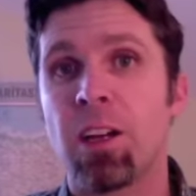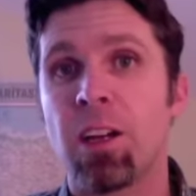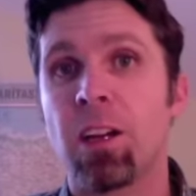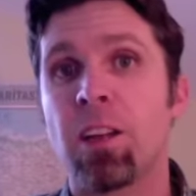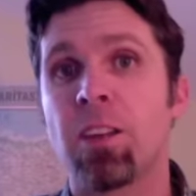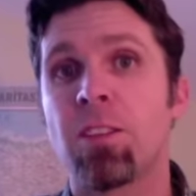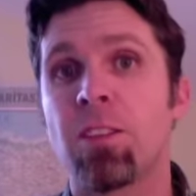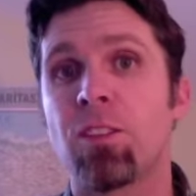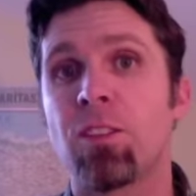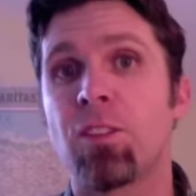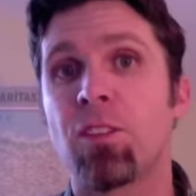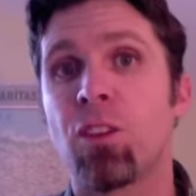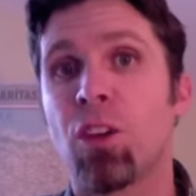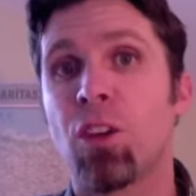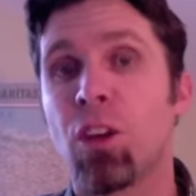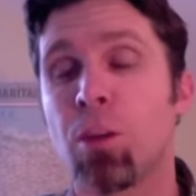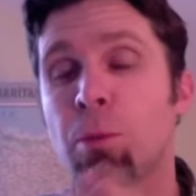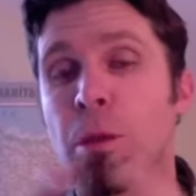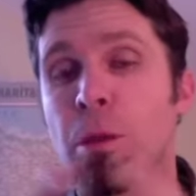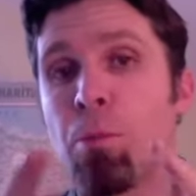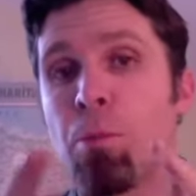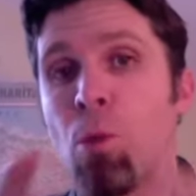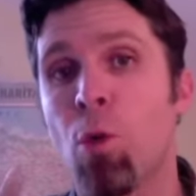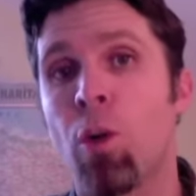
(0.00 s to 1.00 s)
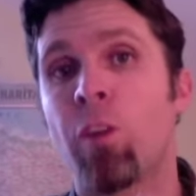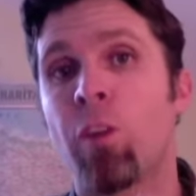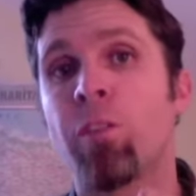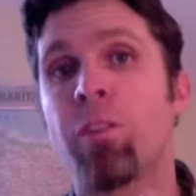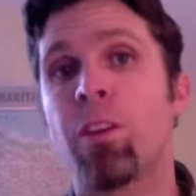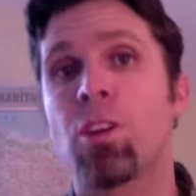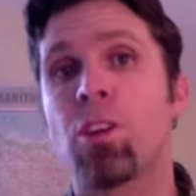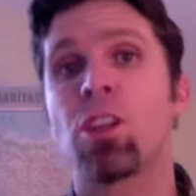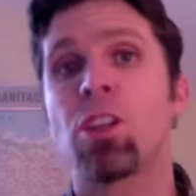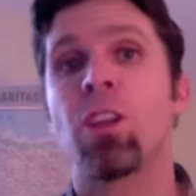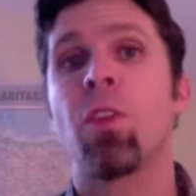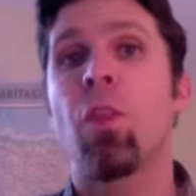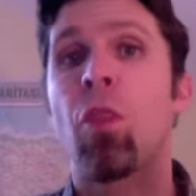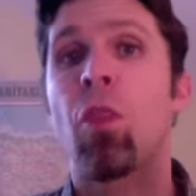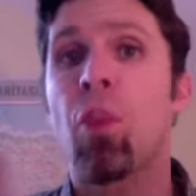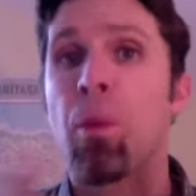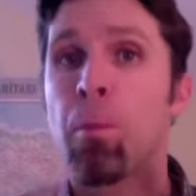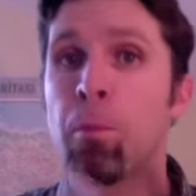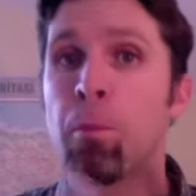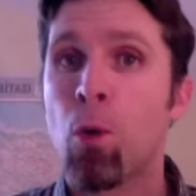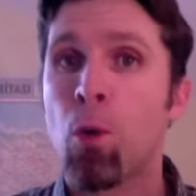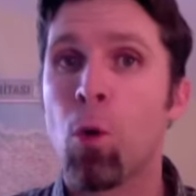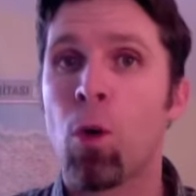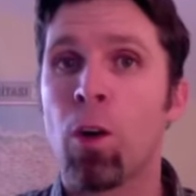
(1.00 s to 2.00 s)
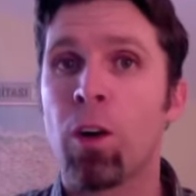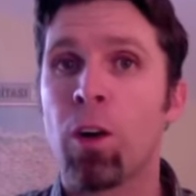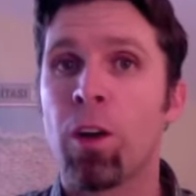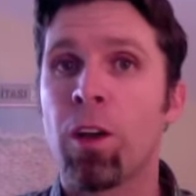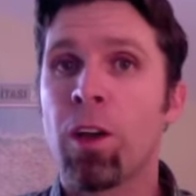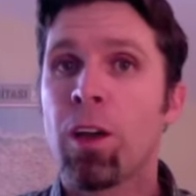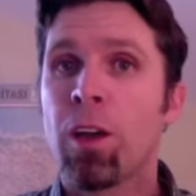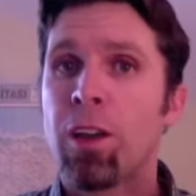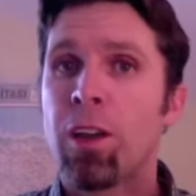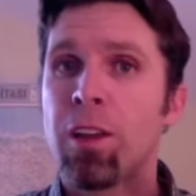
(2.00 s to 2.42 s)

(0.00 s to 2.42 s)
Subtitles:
and it's going to be more efficient the more